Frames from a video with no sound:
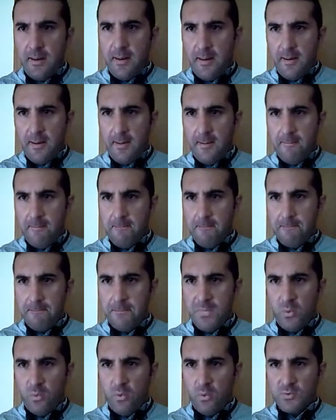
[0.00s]

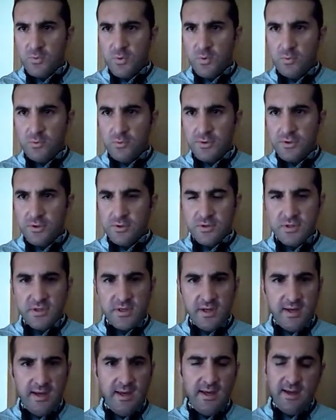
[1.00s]
What we will do
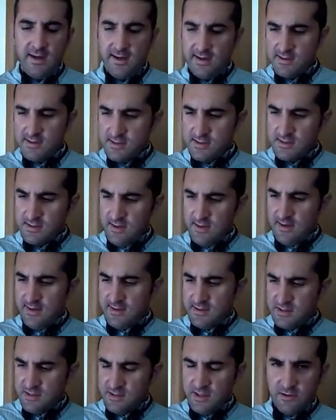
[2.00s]
today, as
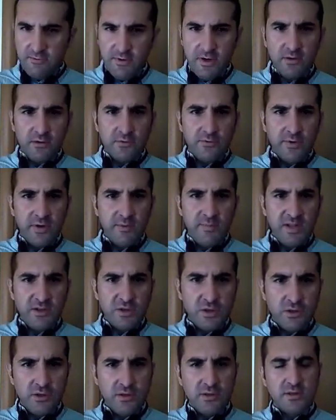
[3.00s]
Terry already
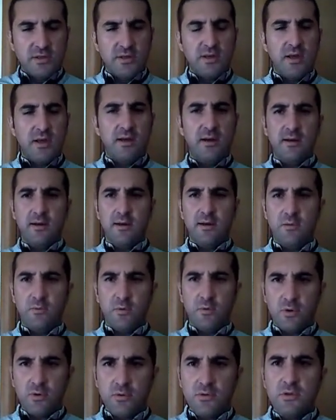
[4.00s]
mentioned,
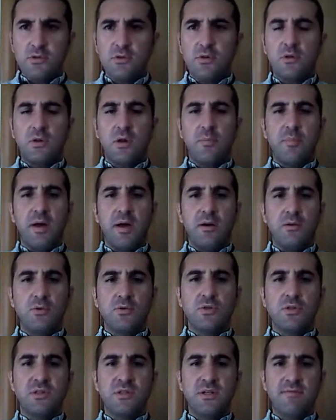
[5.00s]
we're going to talk
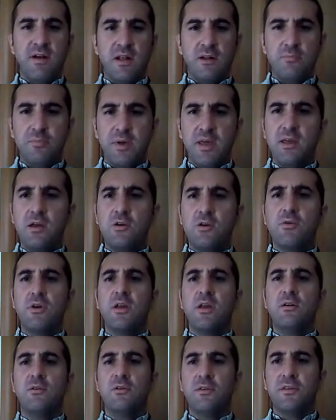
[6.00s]
about developing
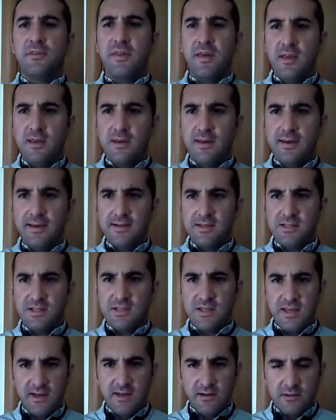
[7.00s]
critical thinking
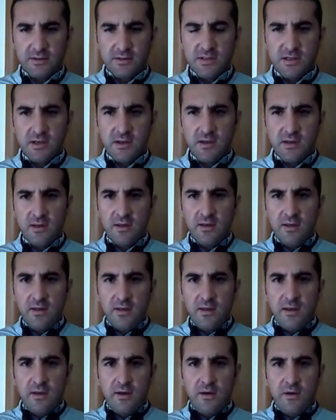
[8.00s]
skills,
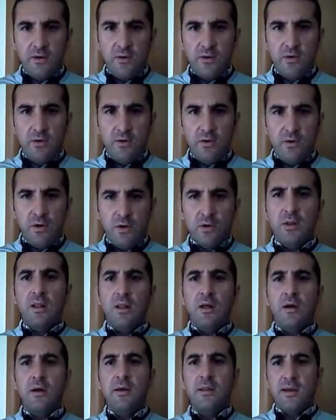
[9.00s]

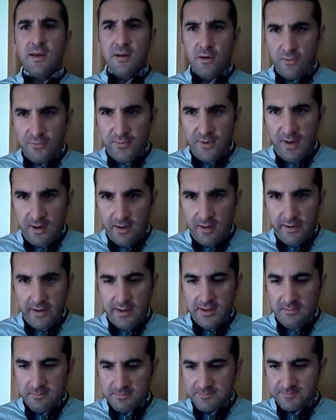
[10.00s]
online and
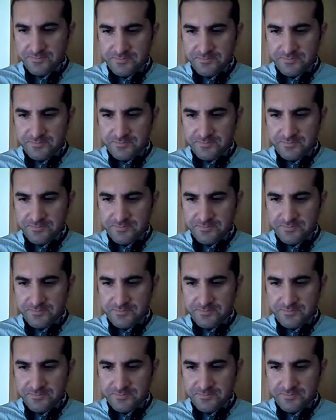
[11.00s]
offline.